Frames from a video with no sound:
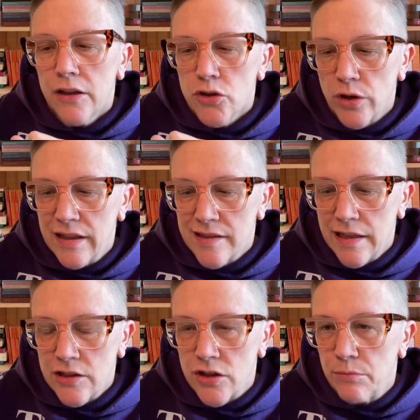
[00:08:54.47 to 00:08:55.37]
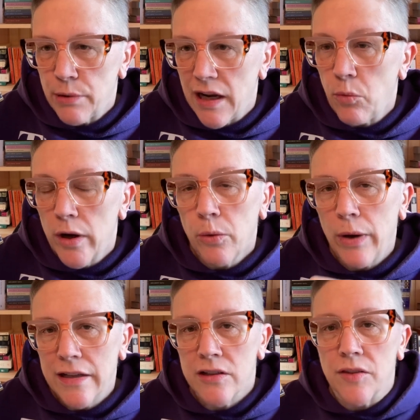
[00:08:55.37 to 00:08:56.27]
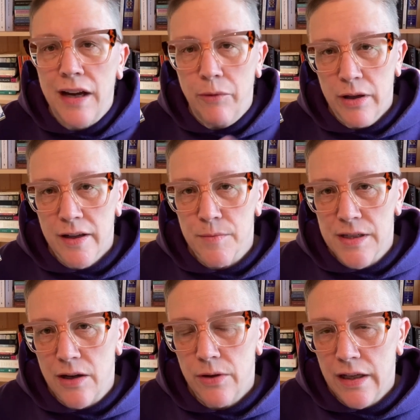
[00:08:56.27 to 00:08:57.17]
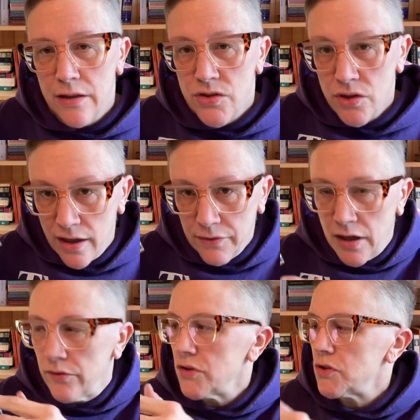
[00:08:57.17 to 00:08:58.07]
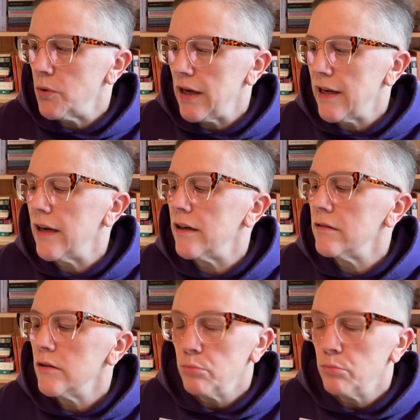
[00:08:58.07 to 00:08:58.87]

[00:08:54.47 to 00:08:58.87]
translation, but I want to wait till that one comes out in soft cover so I can